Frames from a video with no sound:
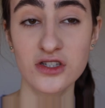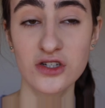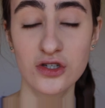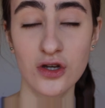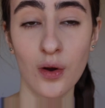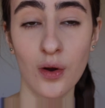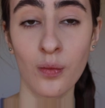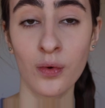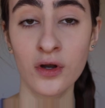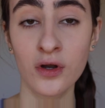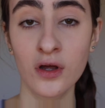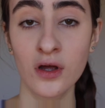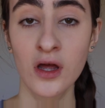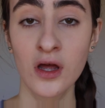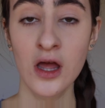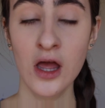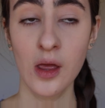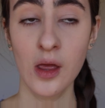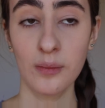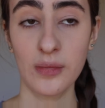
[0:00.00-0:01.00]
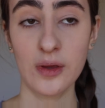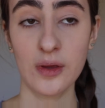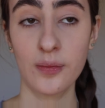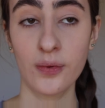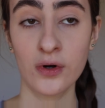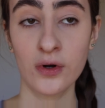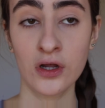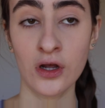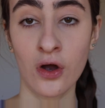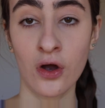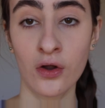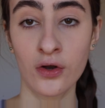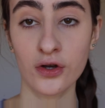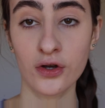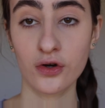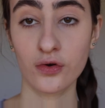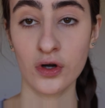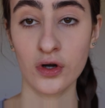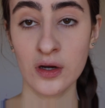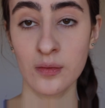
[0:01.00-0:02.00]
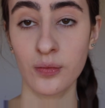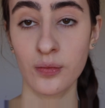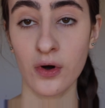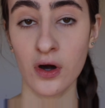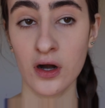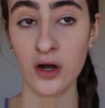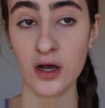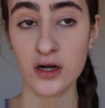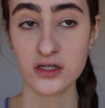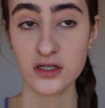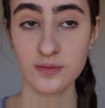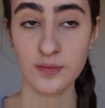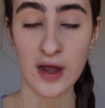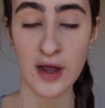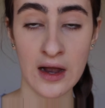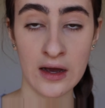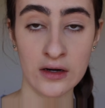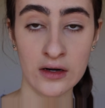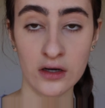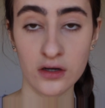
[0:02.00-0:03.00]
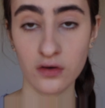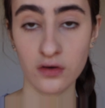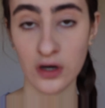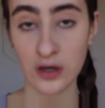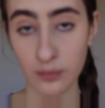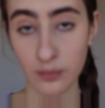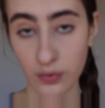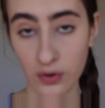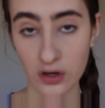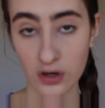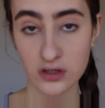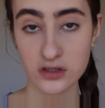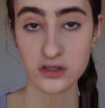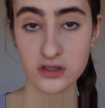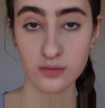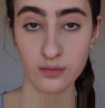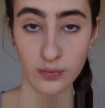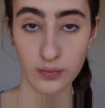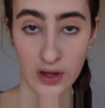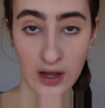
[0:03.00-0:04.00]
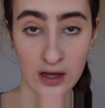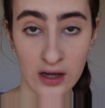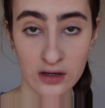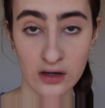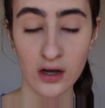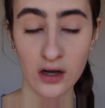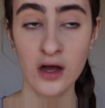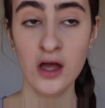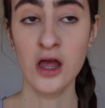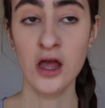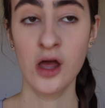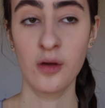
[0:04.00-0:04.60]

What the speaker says: You don't want to be putting on cream products, powder,